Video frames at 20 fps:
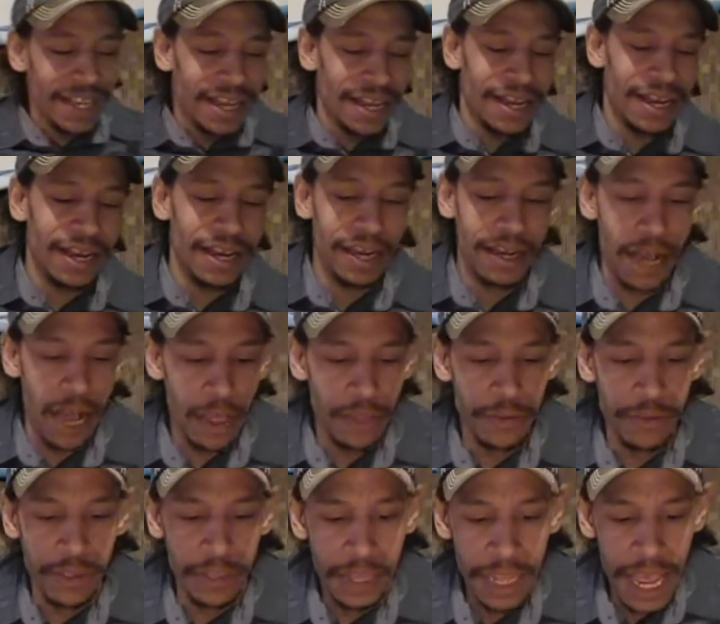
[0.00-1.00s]
uh, other
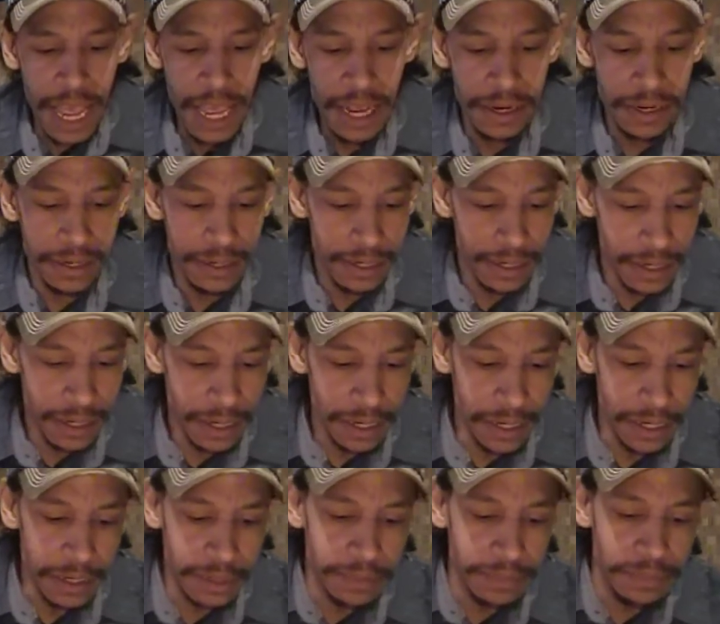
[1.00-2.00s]
than that
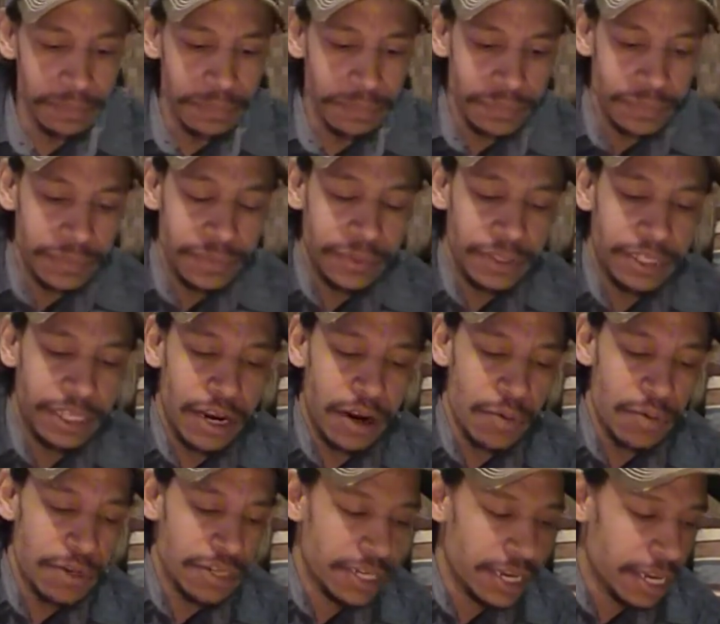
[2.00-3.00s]
um, there
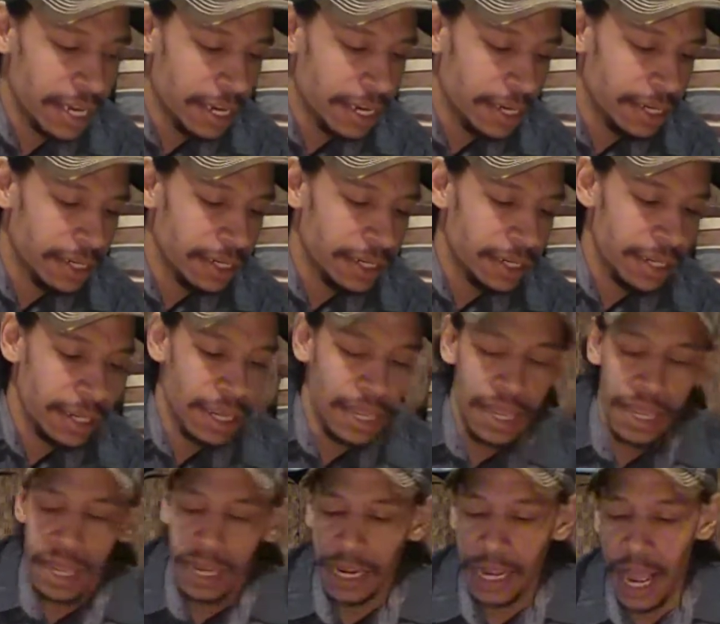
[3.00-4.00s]
was
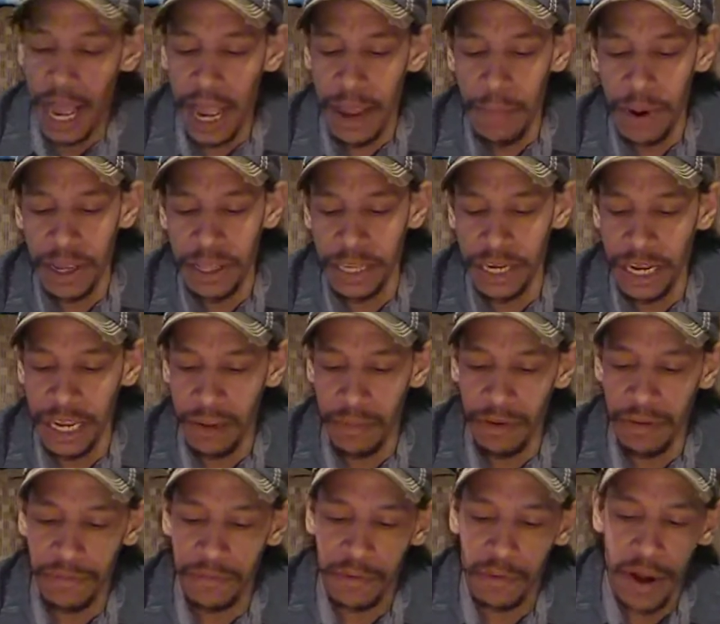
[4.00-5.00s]
a guy by the name
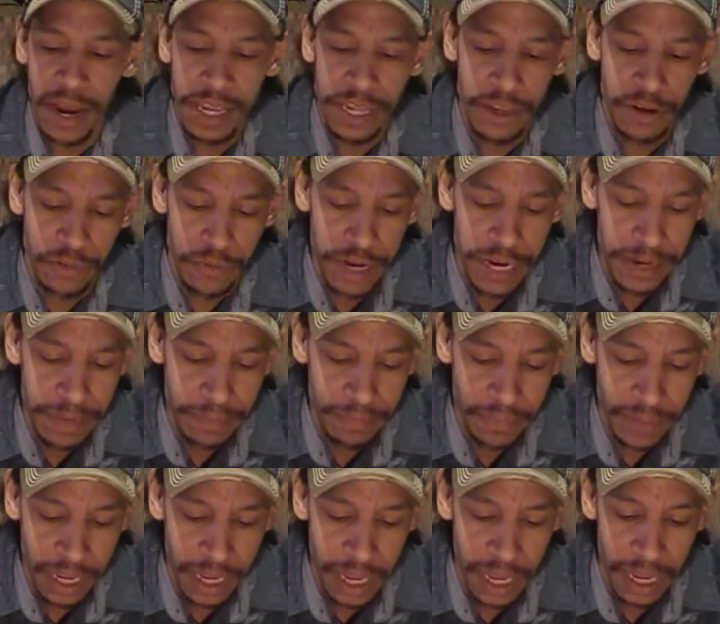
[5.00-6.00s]
of Crankey Creek
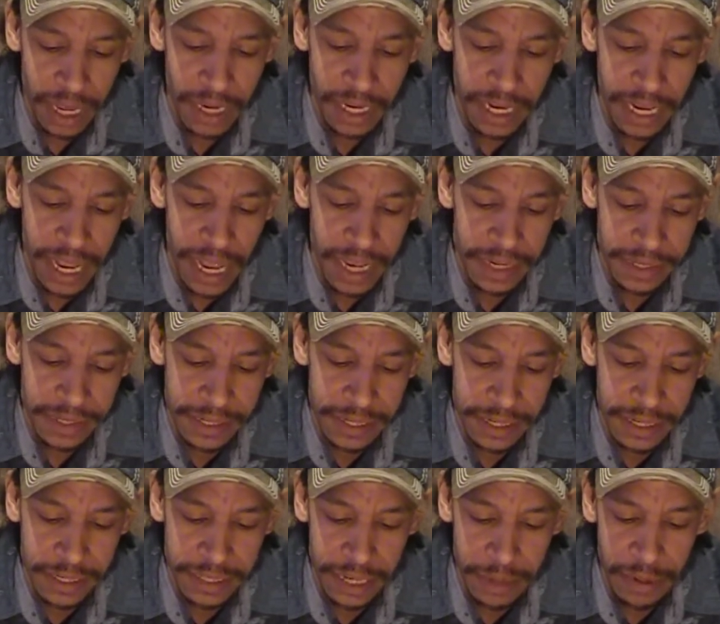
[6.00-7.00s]
and he has
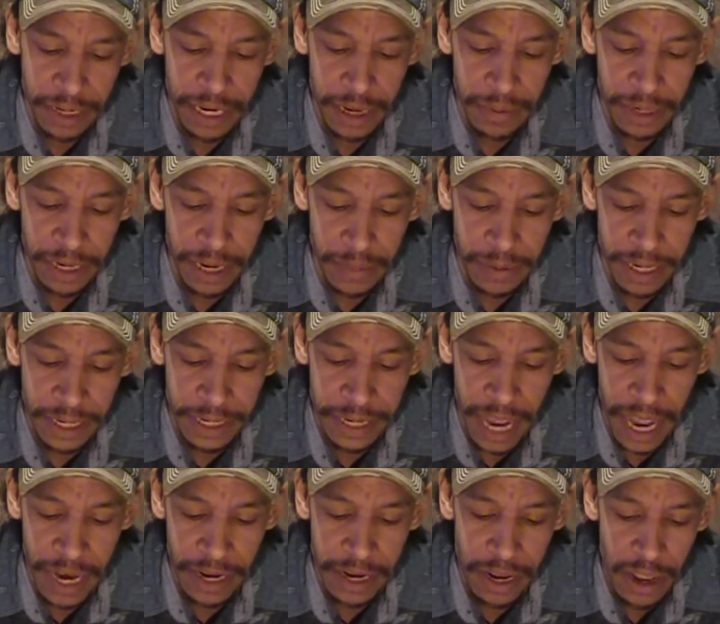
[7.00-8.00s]
uh,
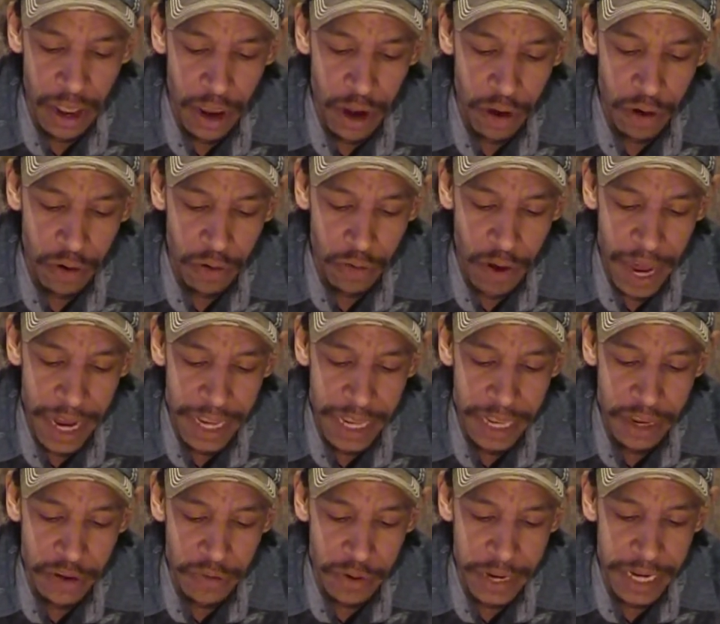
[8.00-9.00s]

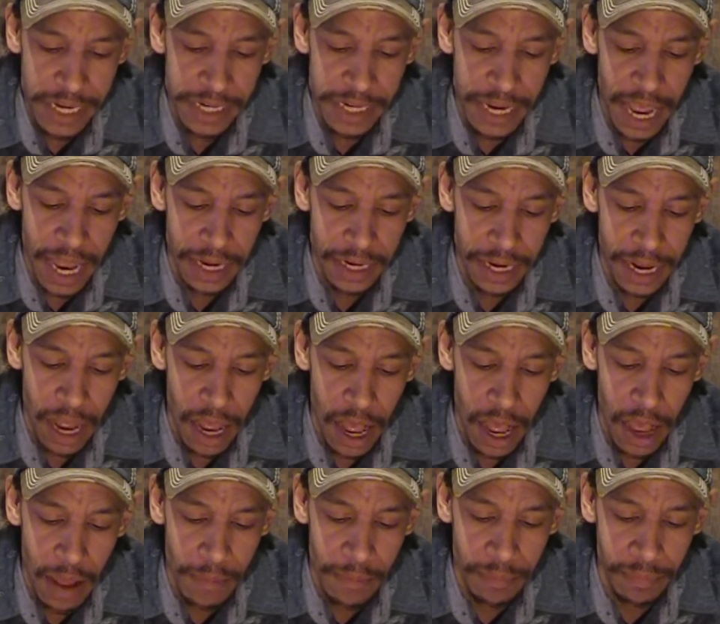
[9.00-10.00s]

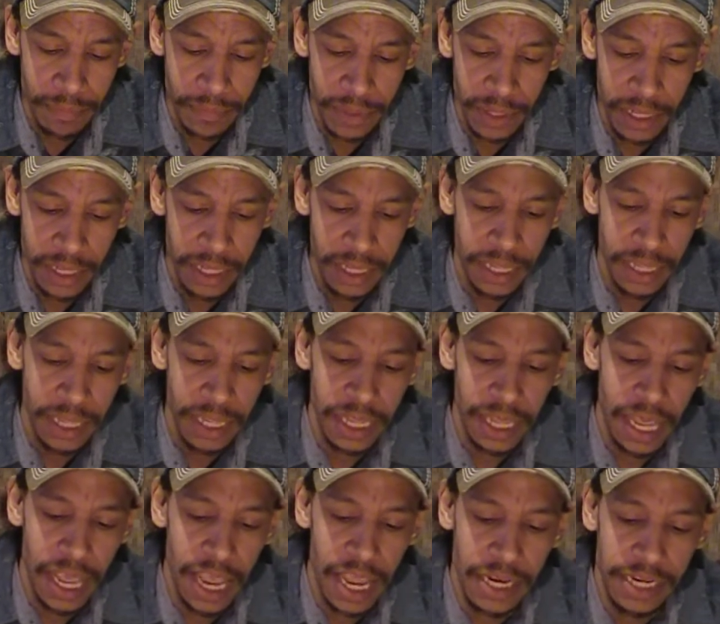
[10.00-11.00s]
www.crankeycreek.com,
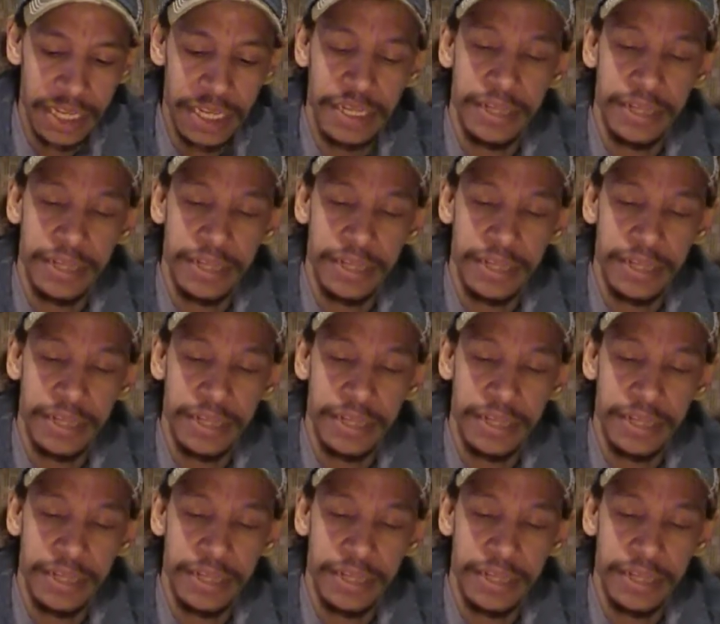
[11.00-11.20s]
and he